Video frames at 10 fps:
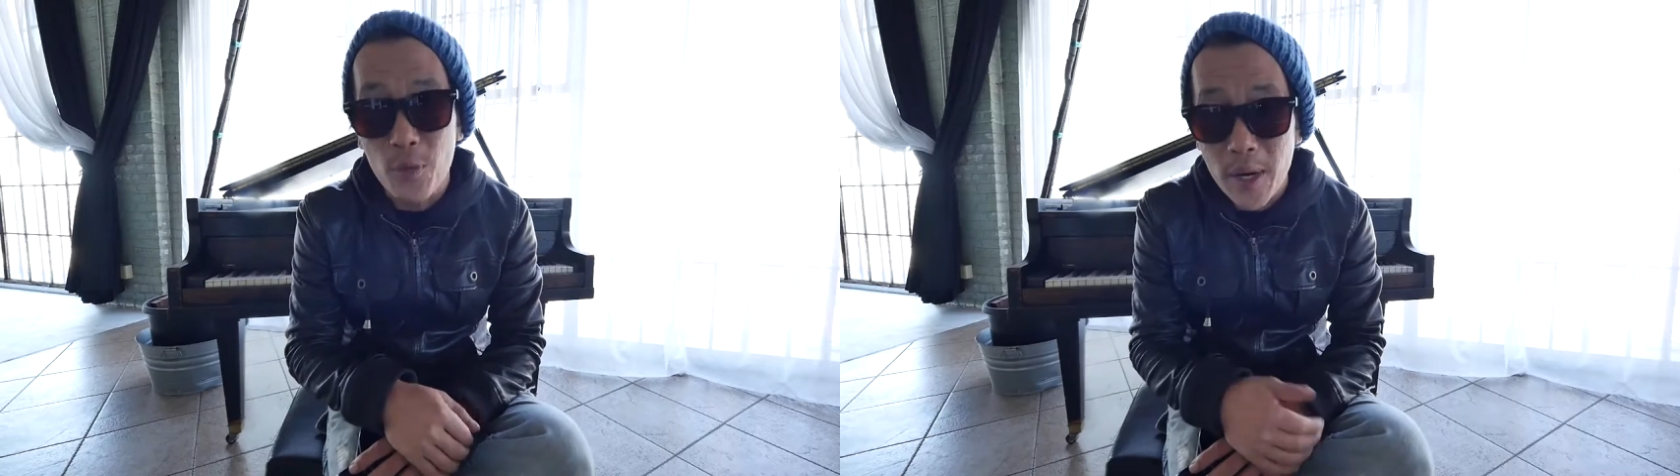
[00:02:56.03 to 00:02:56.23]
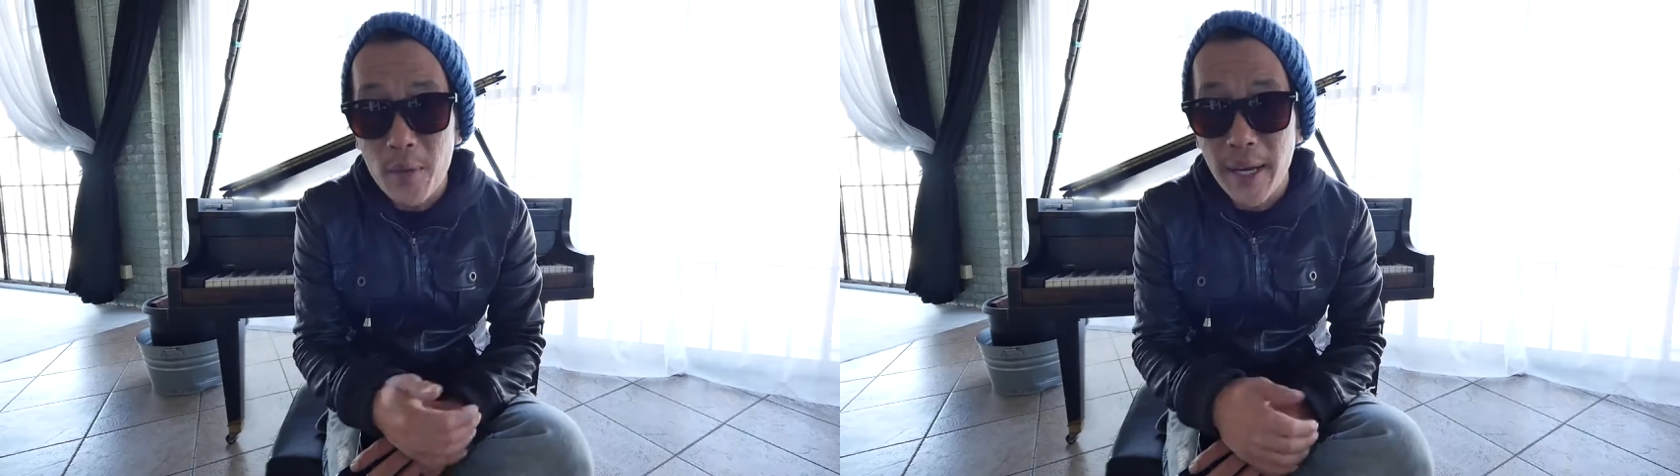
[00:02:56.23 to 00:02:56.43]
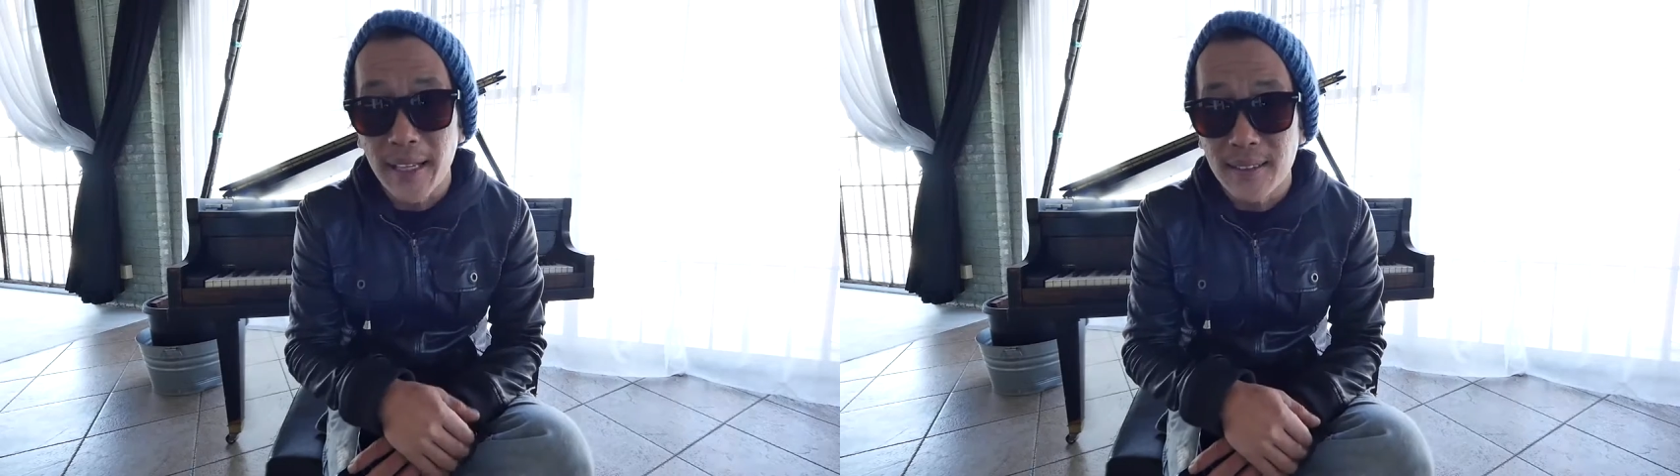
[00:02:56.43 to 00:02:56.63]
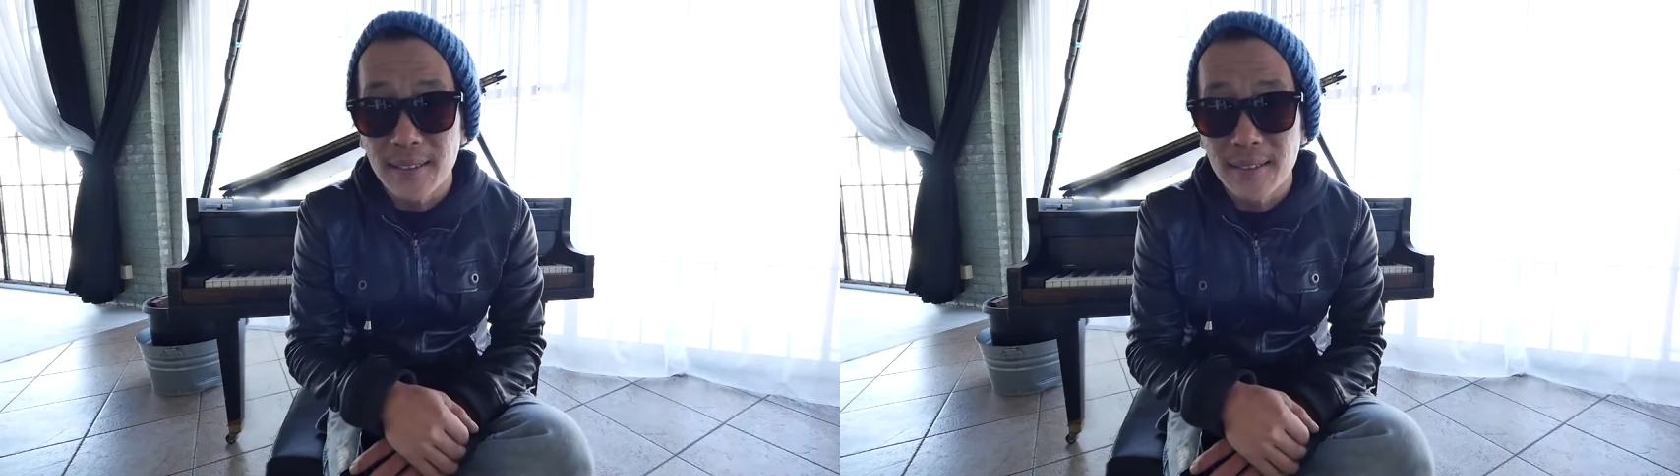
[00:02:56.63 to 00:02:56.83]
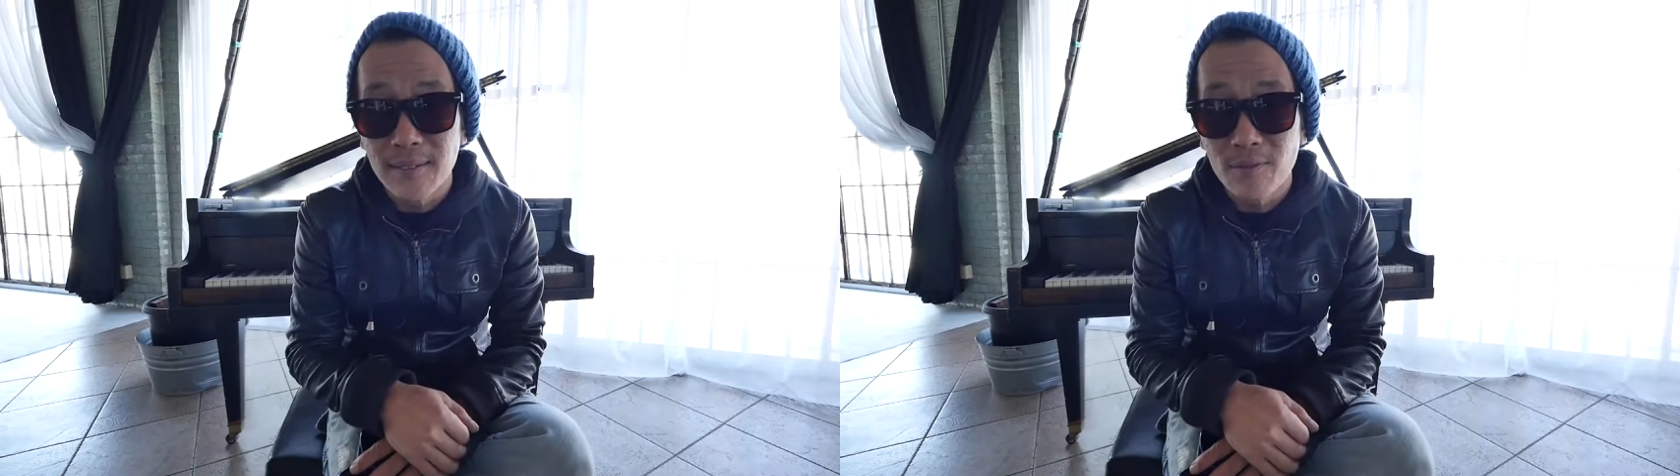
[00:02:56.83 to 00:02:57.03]
3
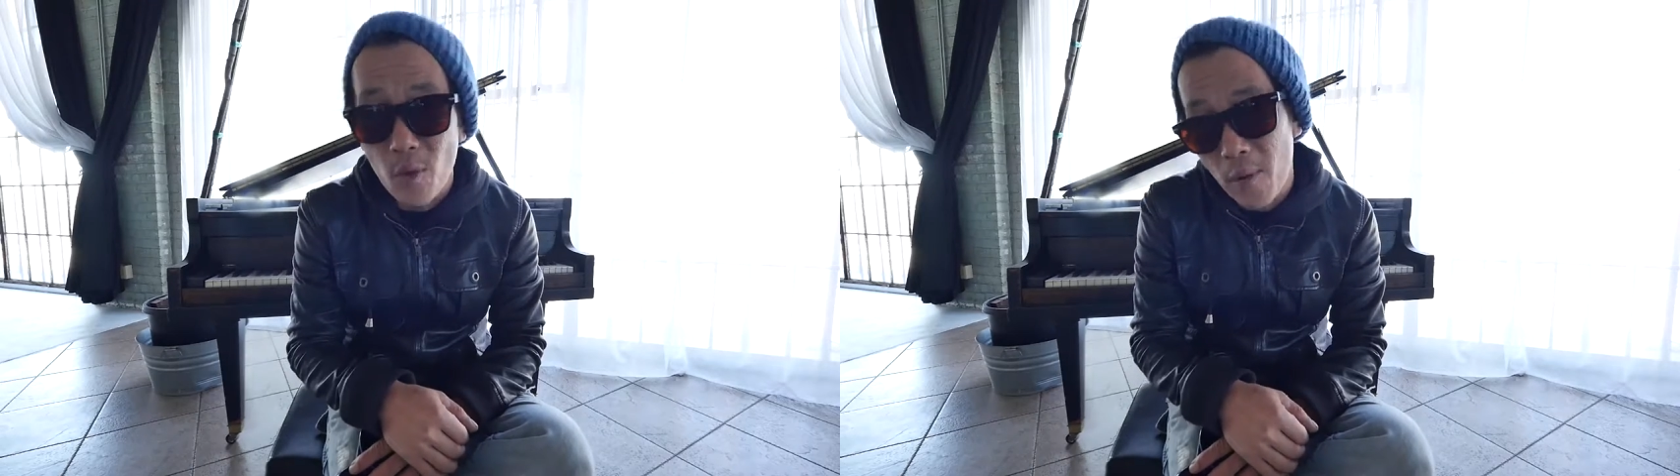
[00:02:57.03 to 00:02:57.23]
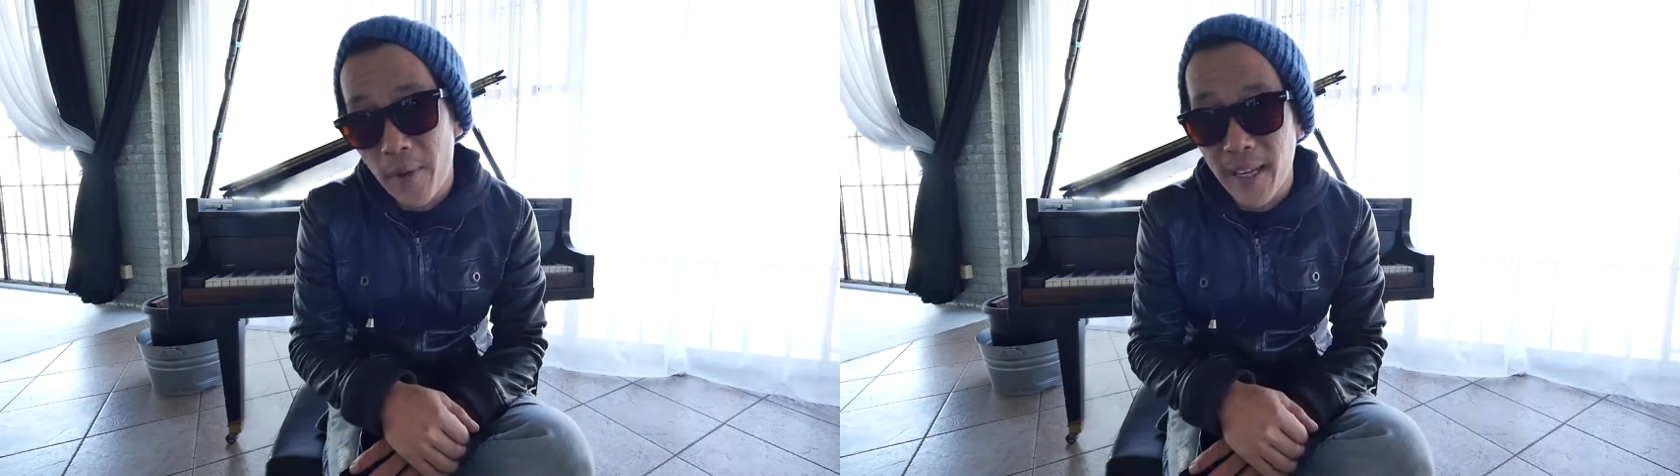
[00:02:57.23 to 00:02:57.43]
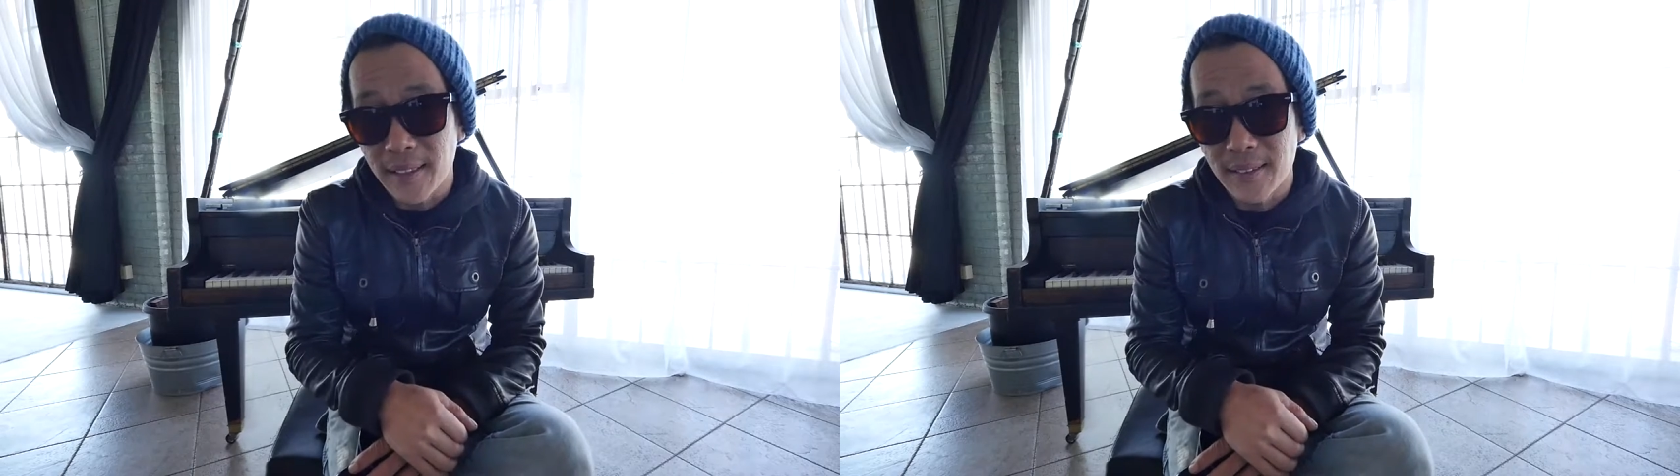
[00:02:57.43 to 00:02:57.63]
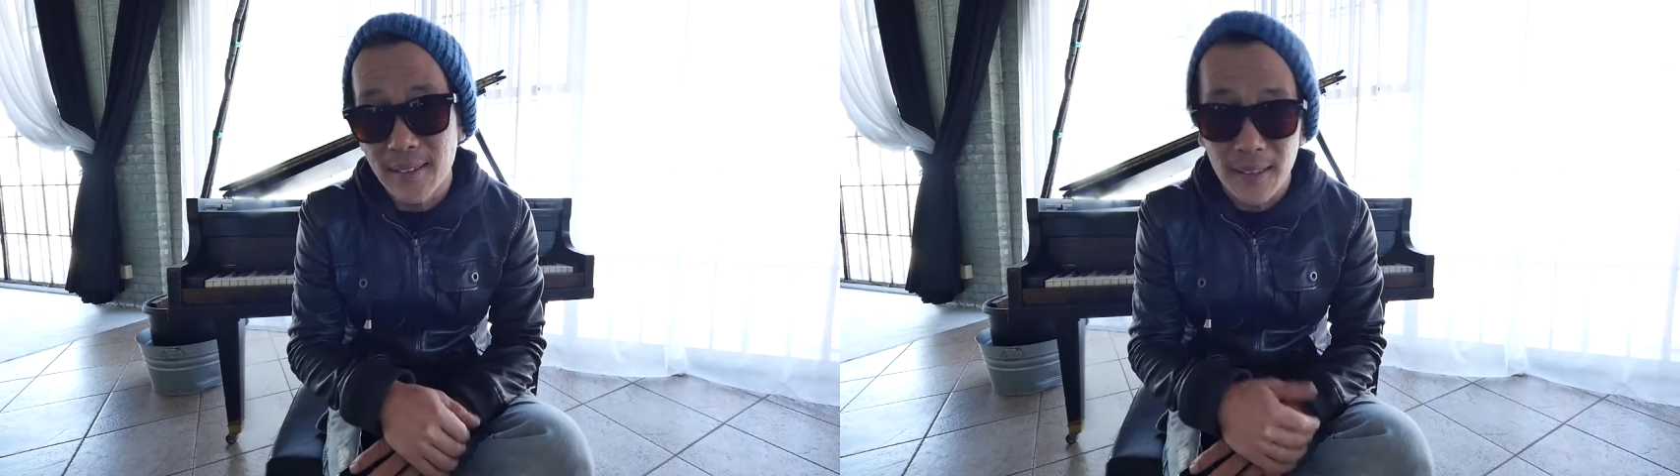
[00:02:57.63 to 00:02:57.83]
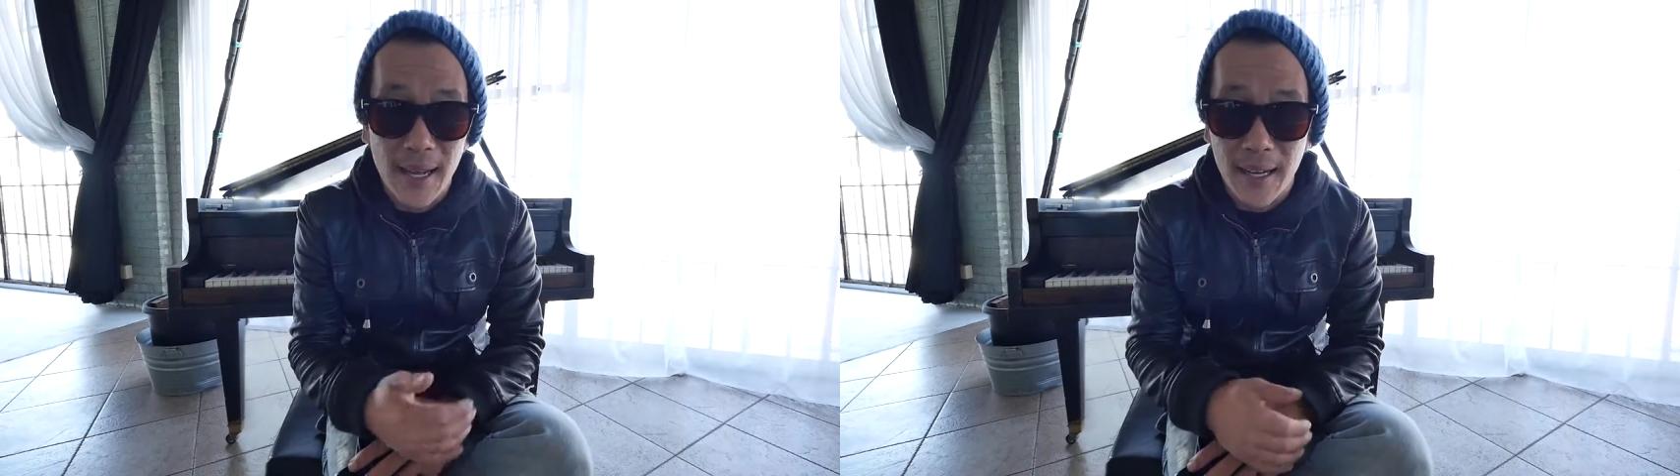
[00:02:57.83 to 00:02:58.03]
weeks, 4 weeks
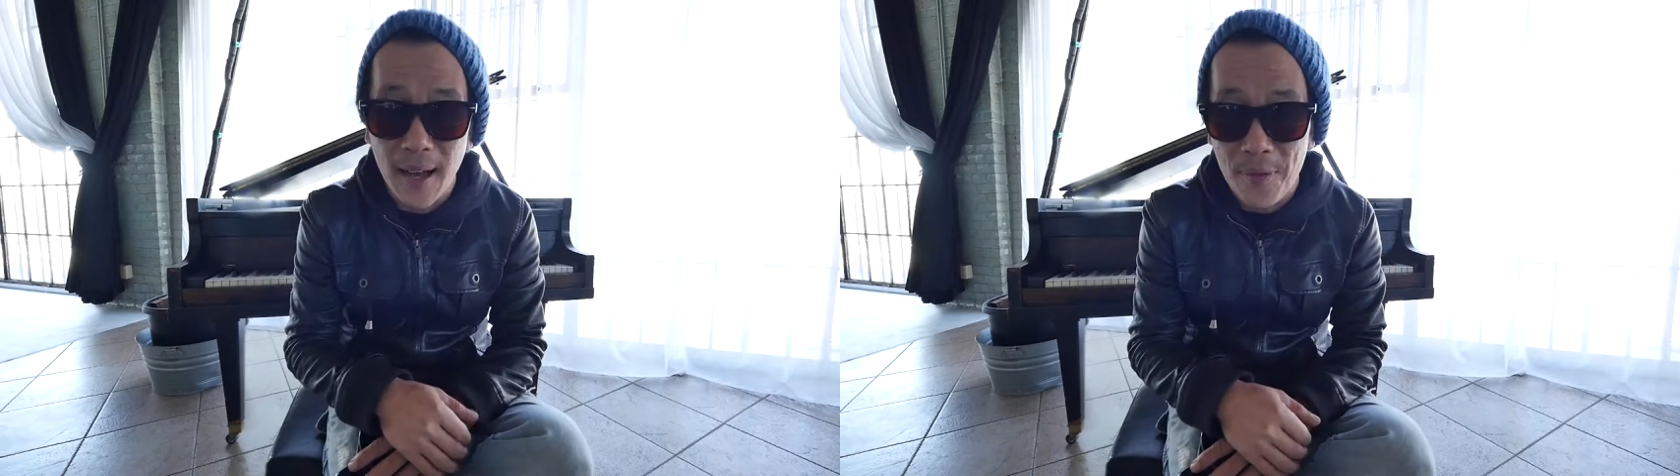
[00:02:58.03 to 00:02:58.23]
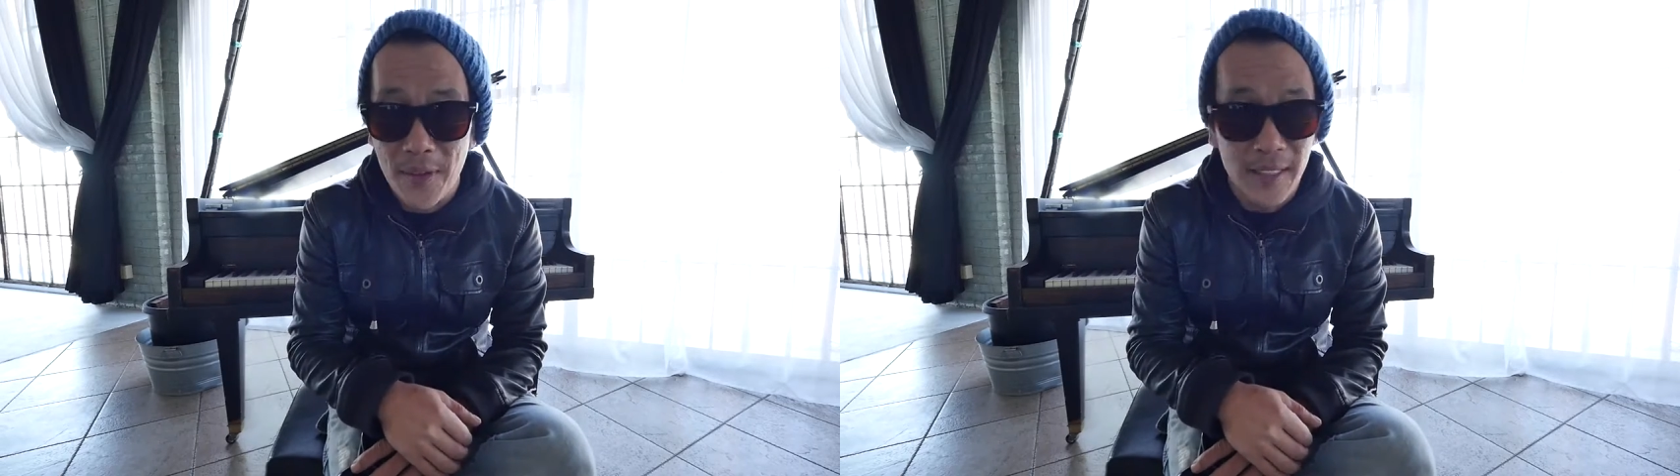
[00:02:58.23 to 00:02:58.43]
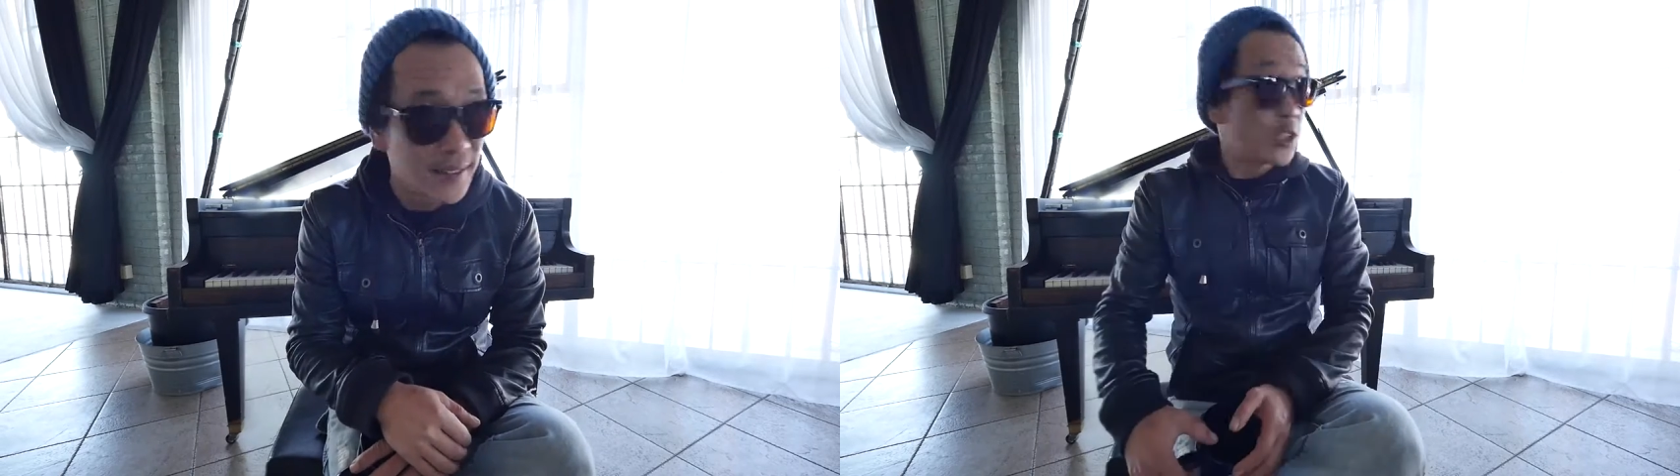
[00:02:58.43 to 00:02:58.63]
to like cut these.